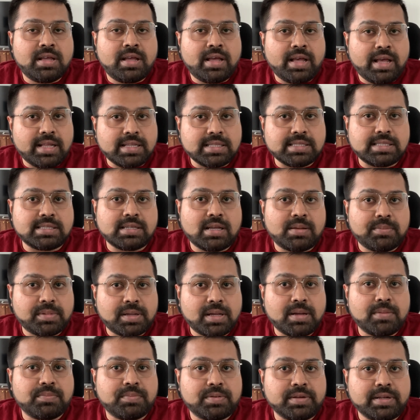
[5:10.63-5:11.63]
and some
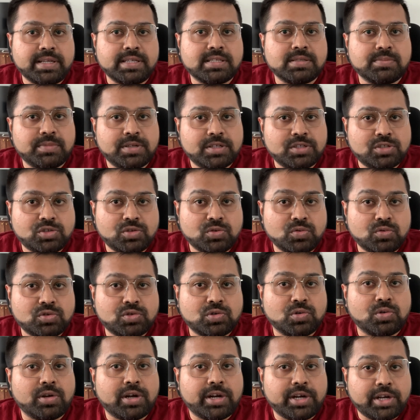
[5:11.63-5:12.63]
companies may choose
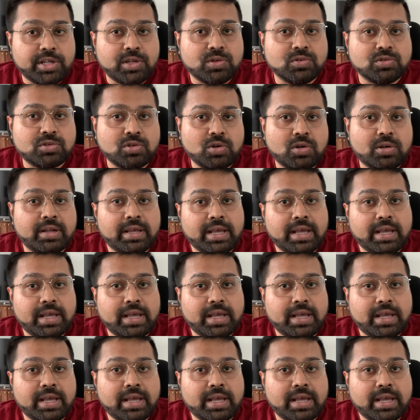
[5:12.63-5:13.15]
to reduce or